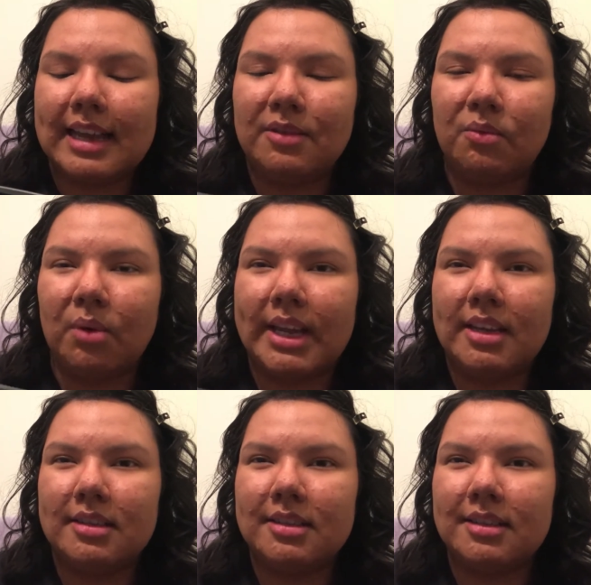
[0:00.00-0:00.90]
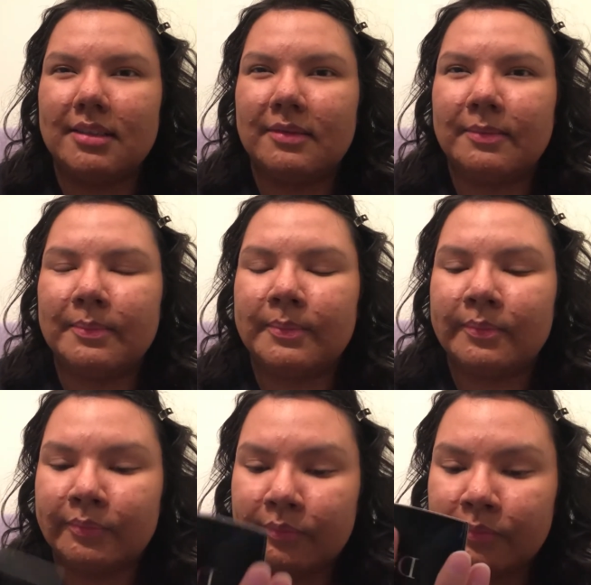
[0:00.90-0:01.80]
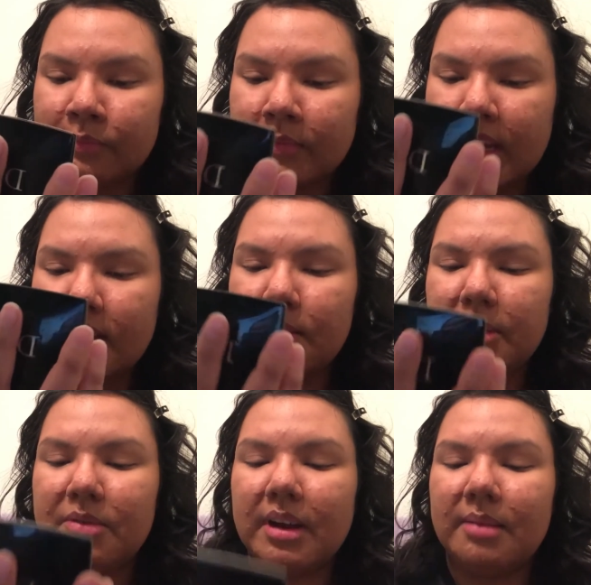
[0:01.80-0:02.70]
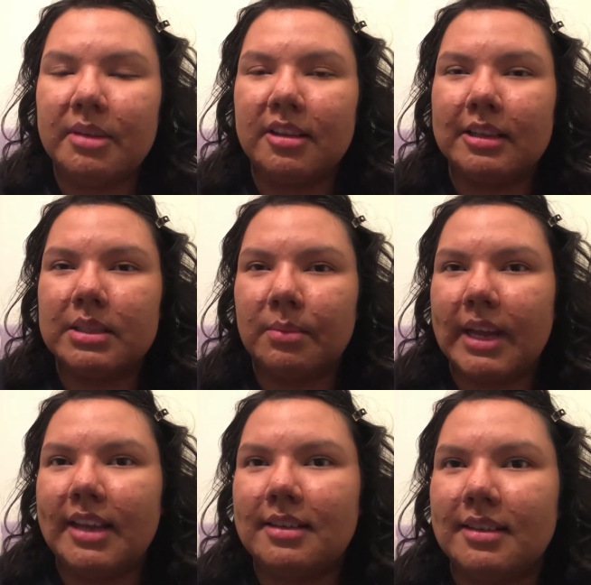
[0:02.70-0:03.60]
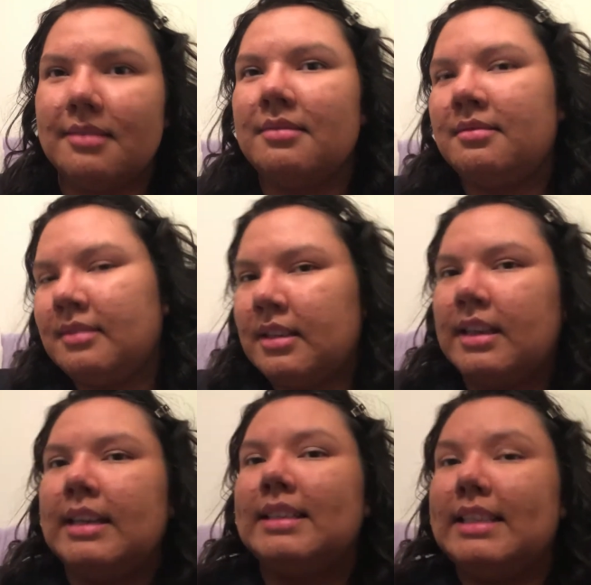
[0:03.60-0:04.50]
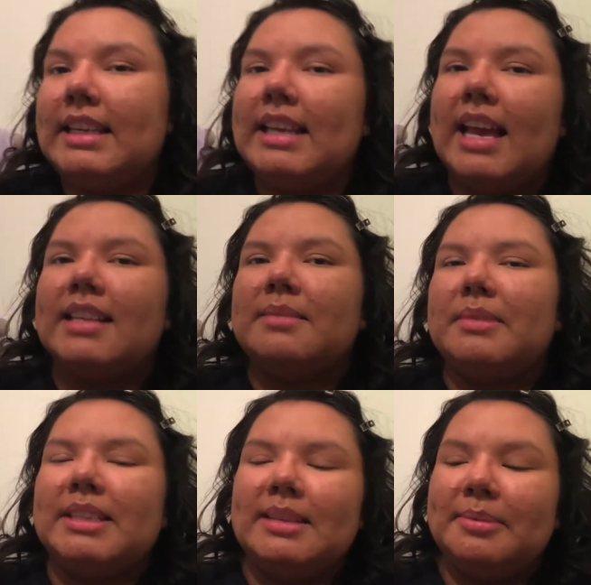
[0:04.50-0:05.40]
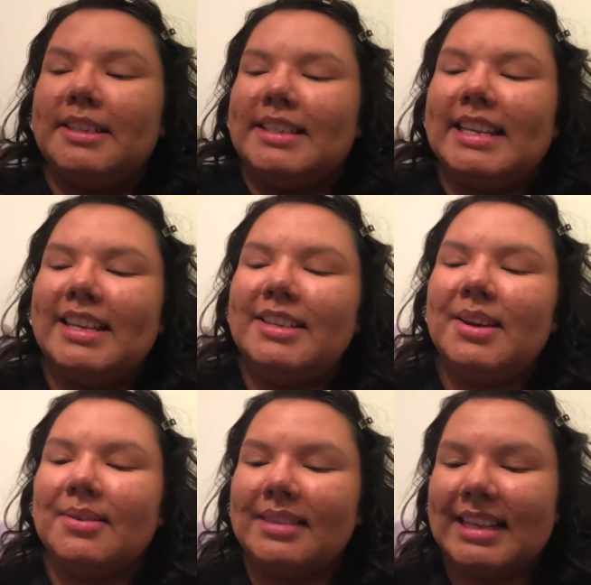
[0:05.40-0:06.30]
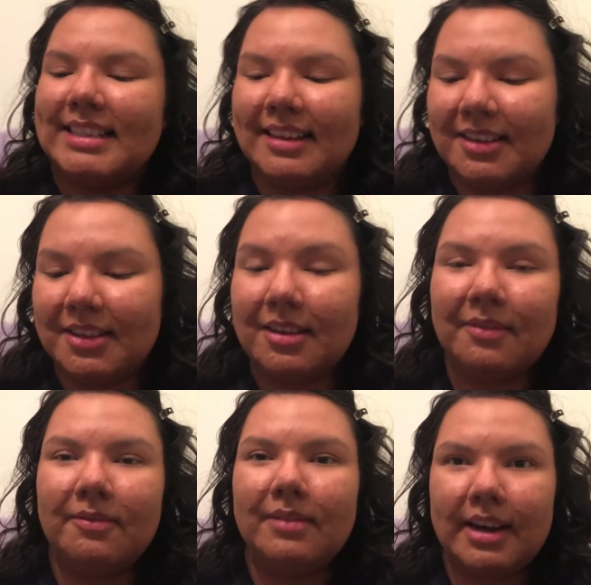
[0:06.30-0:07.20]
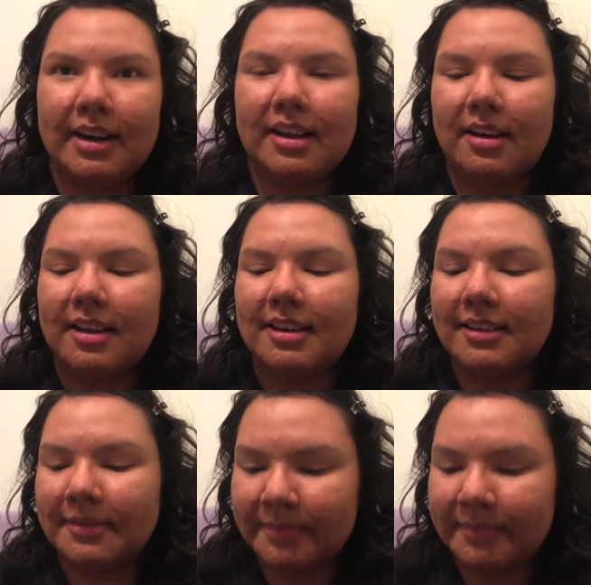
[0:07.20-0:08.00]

kind of white. It could be wrong, but it looks white and seeing as I'm a deeper skin tone, that's gonna look very odd.